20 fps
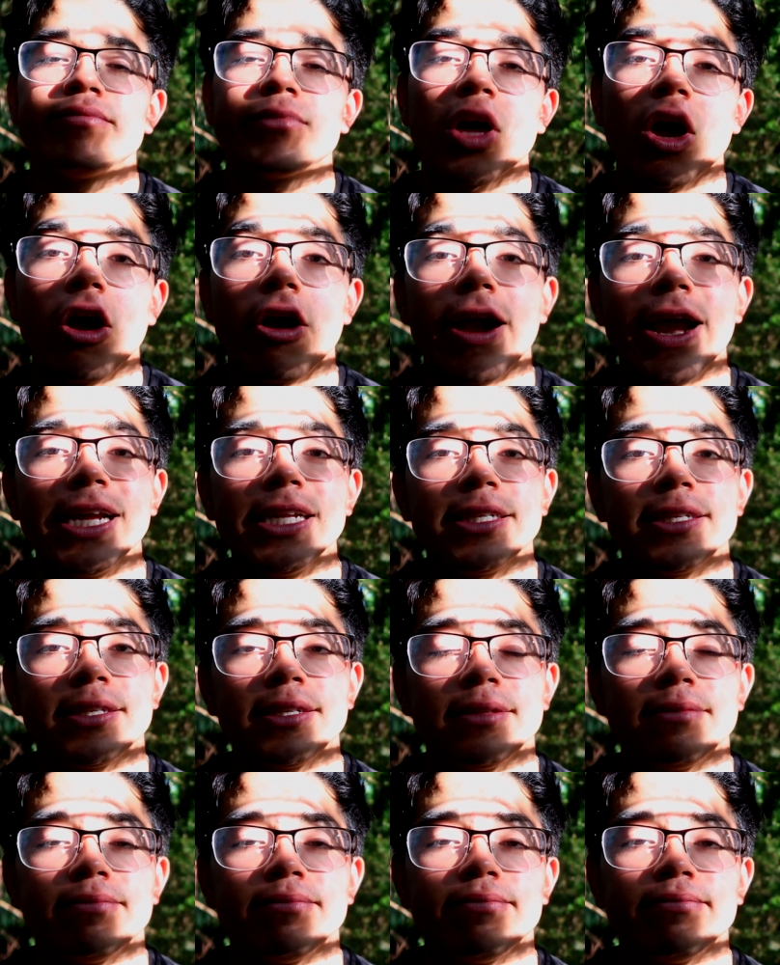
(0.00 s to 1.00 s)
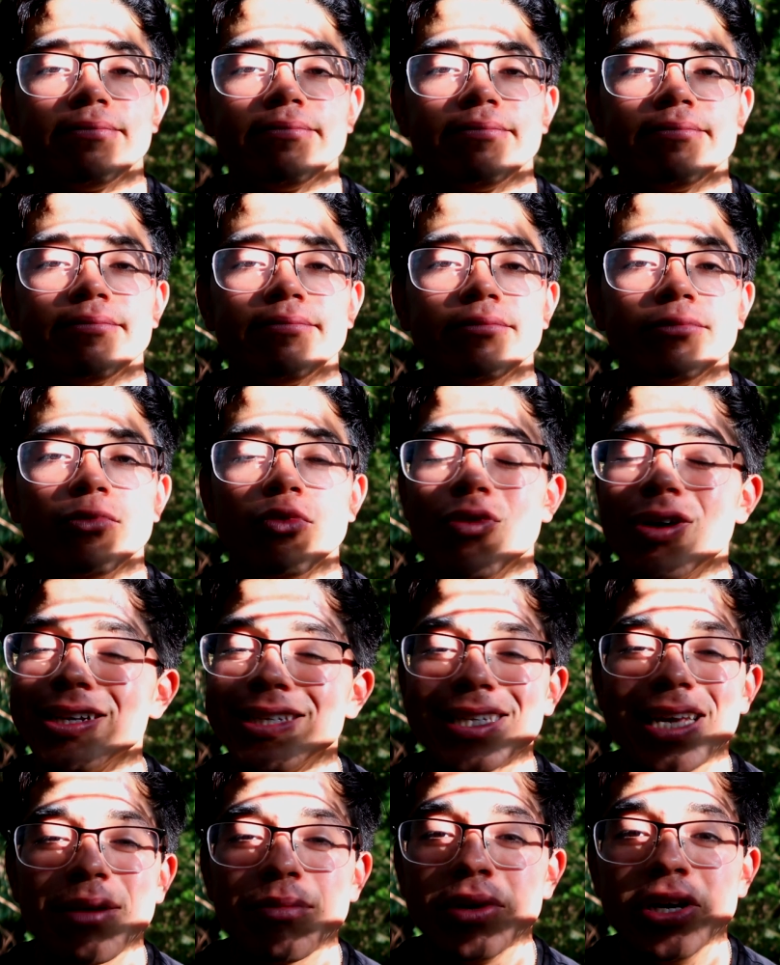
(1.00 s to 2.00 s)
all right,
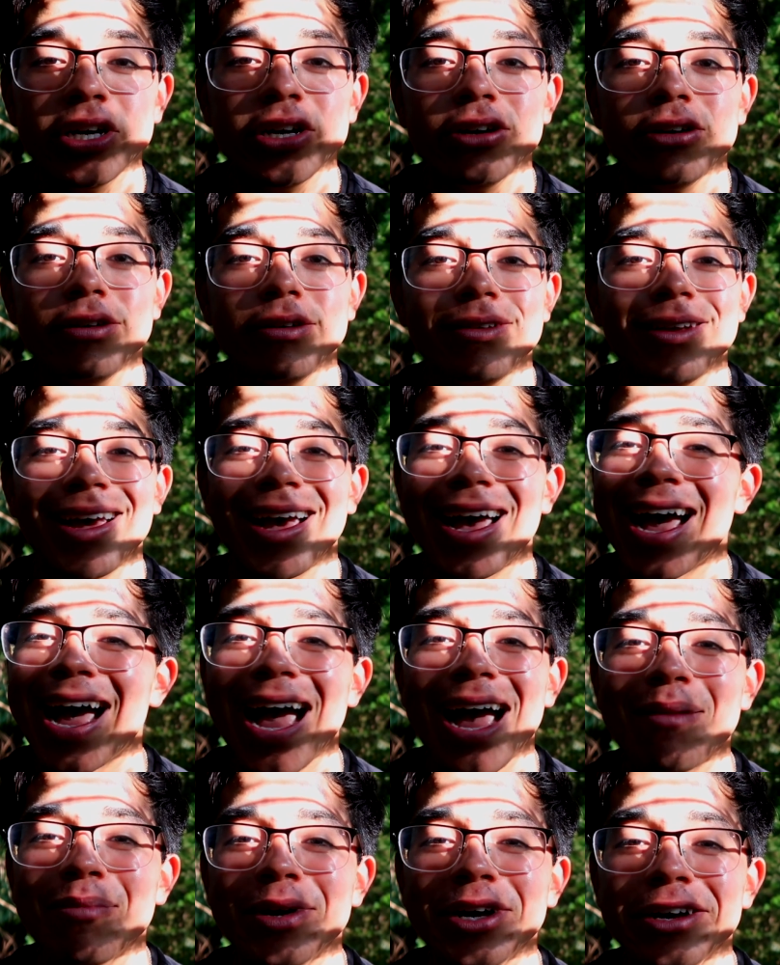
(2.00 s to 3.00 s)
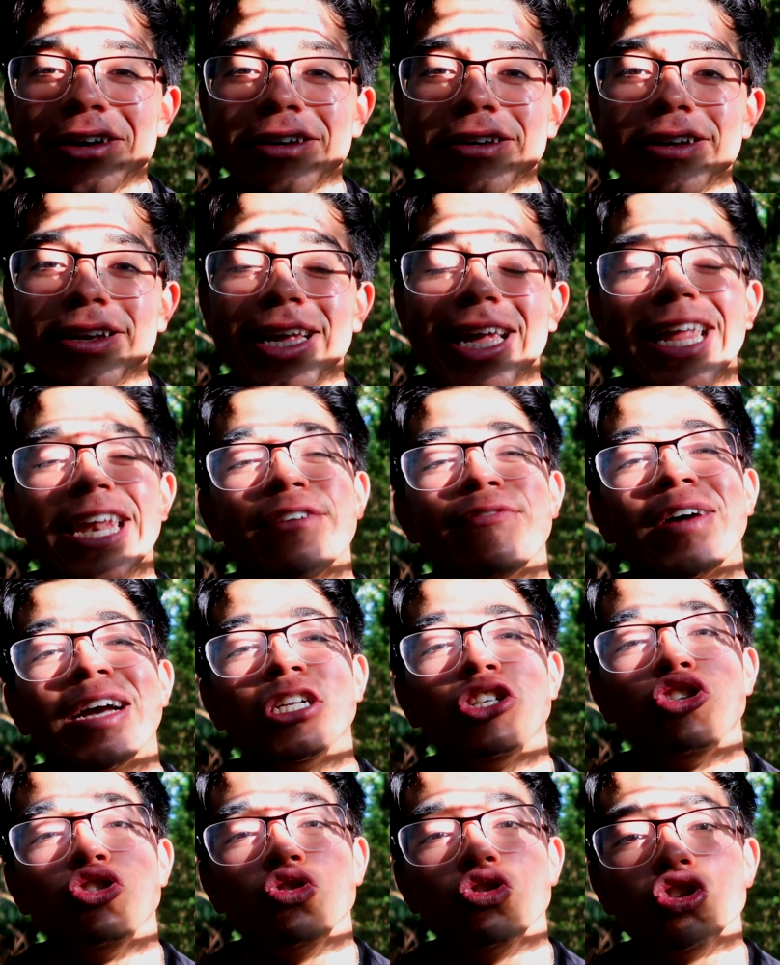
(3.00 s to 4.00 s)
once I'm good, I'm good, and if I
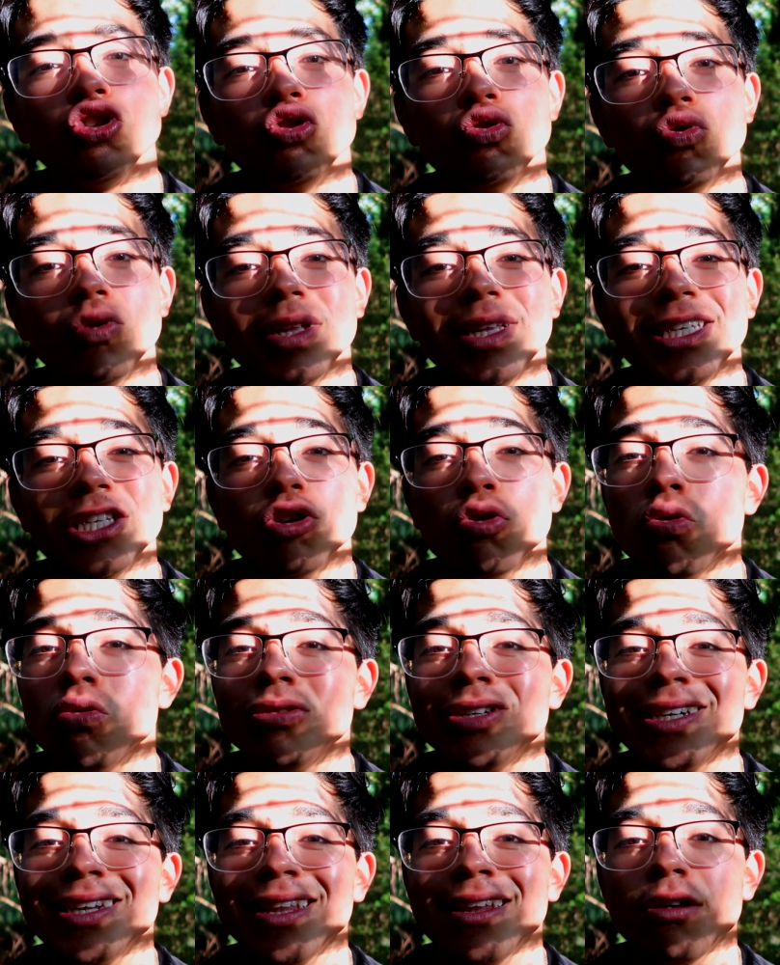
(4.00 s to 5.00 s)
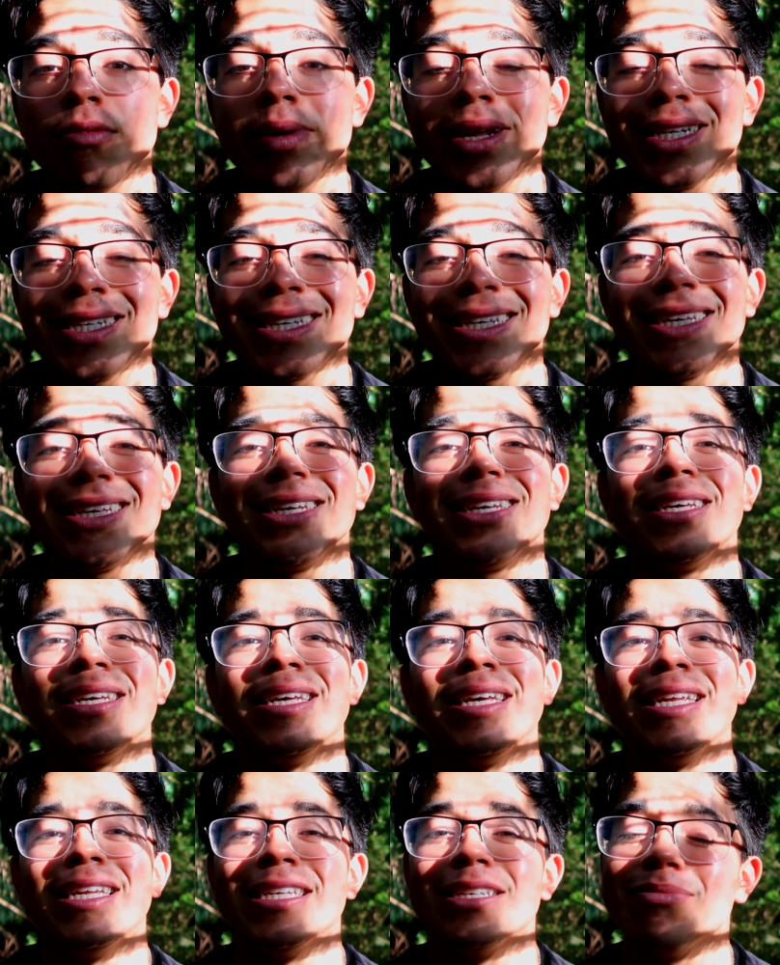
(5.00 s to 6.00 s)
choose to indulge a little bit,
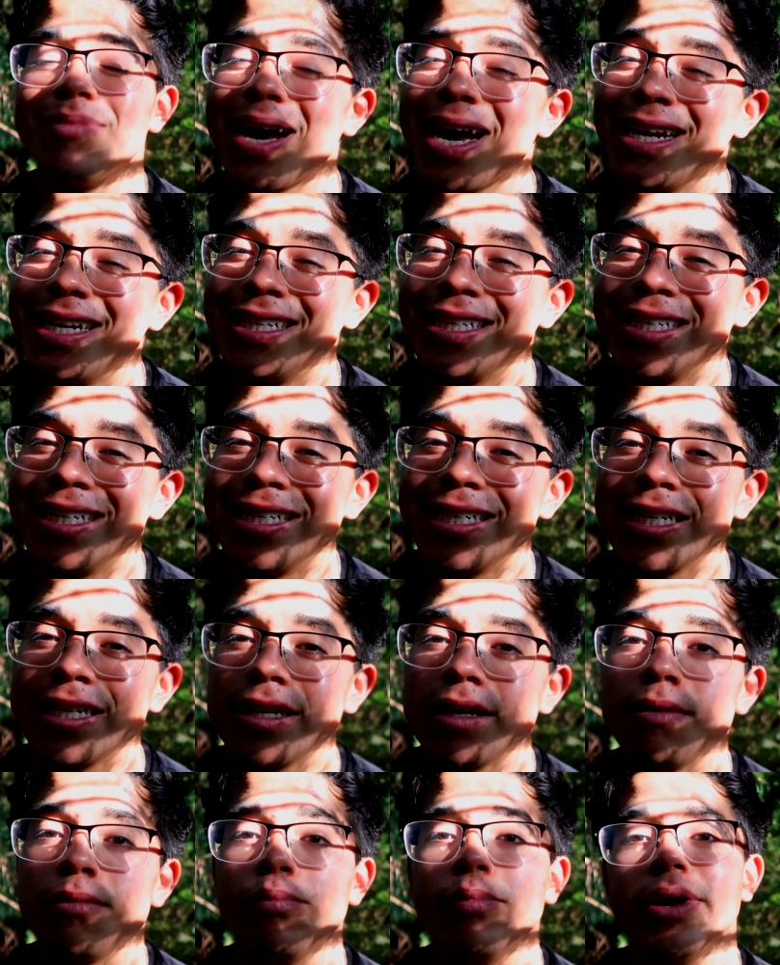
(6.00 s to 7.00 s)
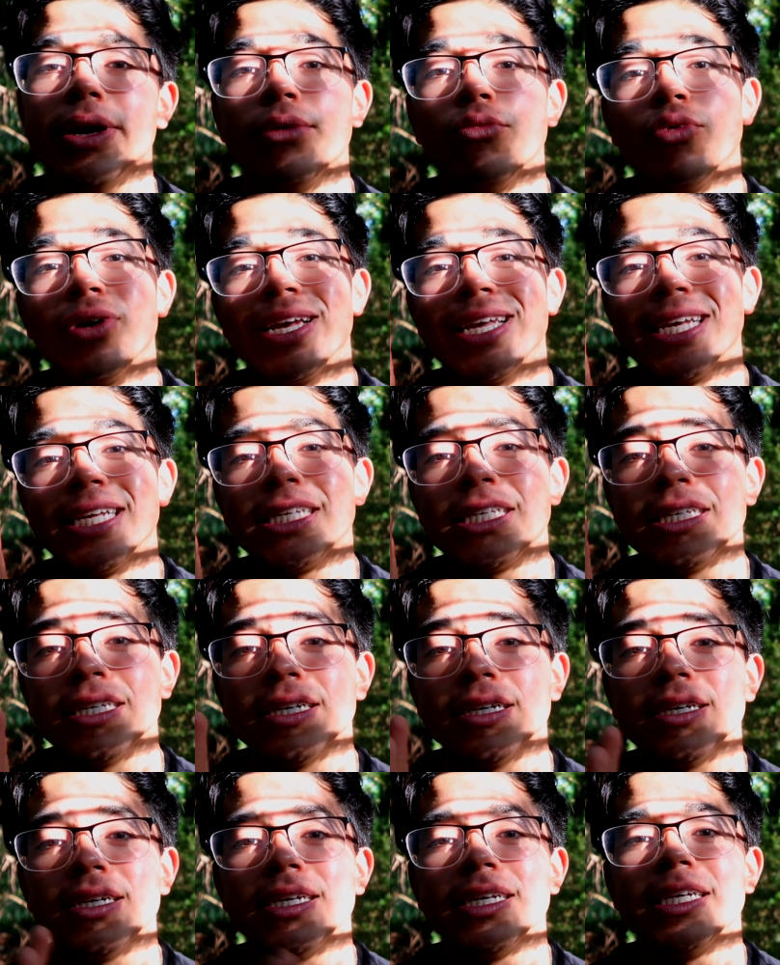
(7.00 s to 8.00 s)
it is my decision. But what gets
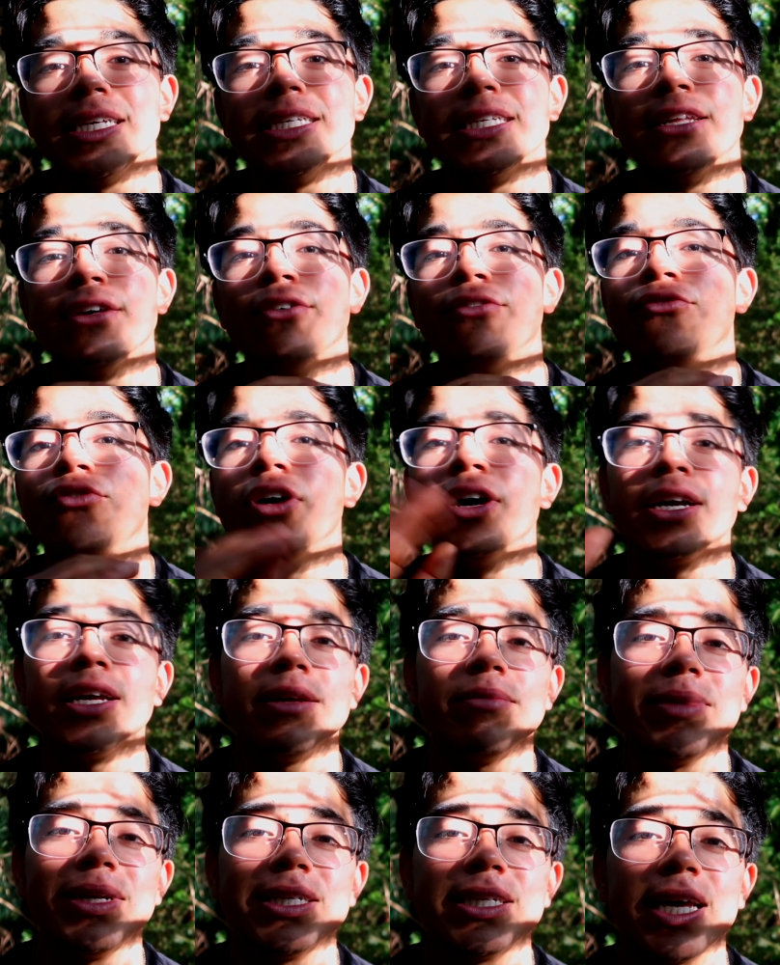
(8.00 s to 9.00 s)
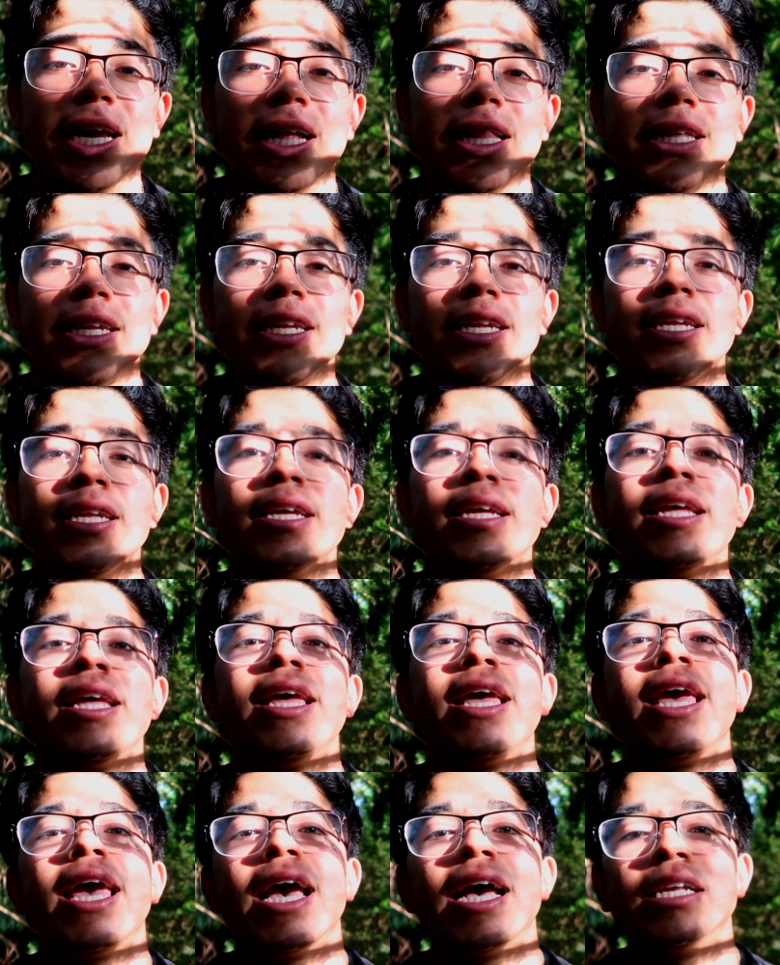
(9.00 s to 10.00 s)
you is the fuck it mentality,
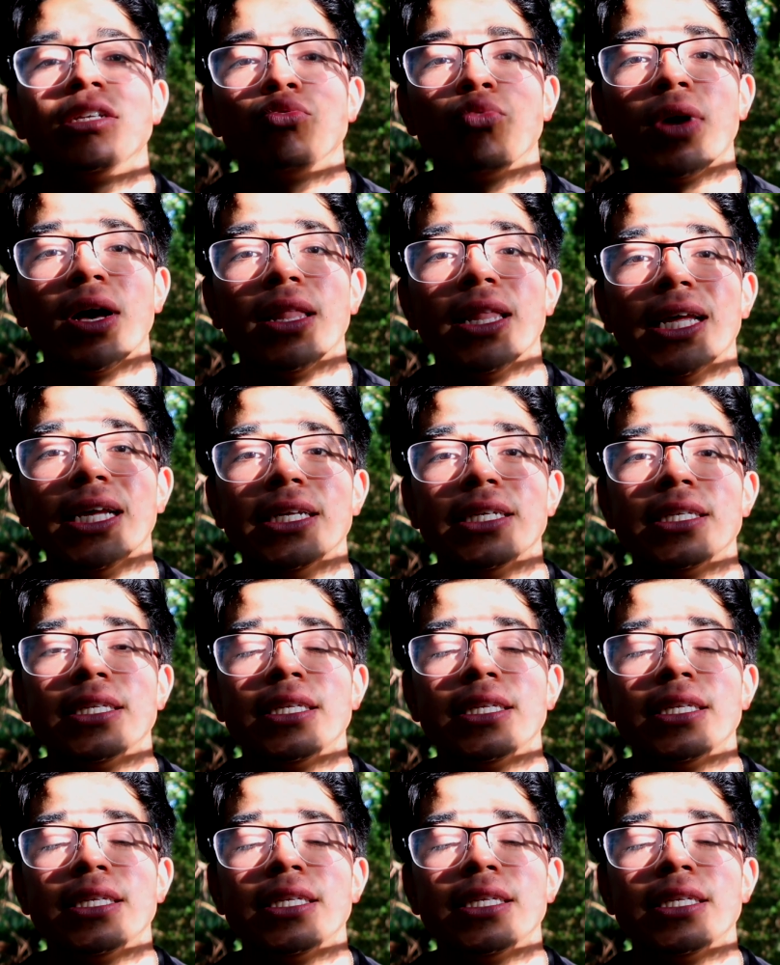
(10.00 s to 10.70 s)
as well as